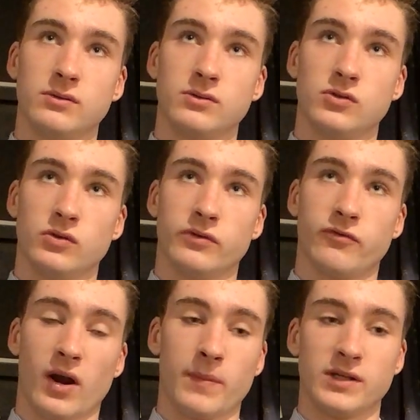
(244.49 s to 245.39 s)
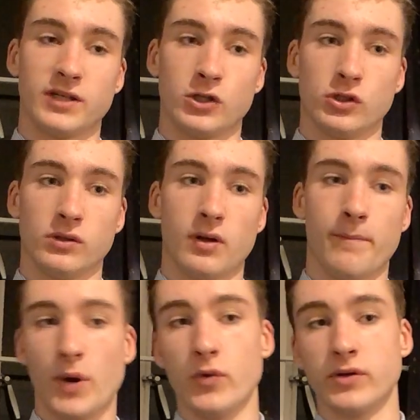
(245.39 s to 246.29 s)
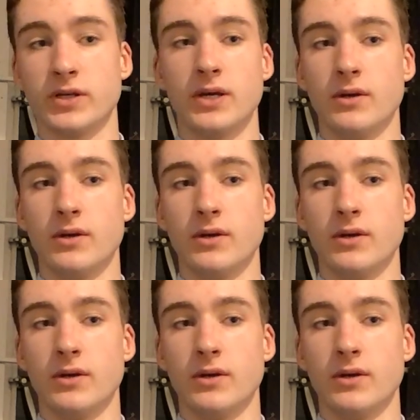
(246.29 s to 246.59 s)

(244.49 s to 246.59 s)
sort of fragmentation component,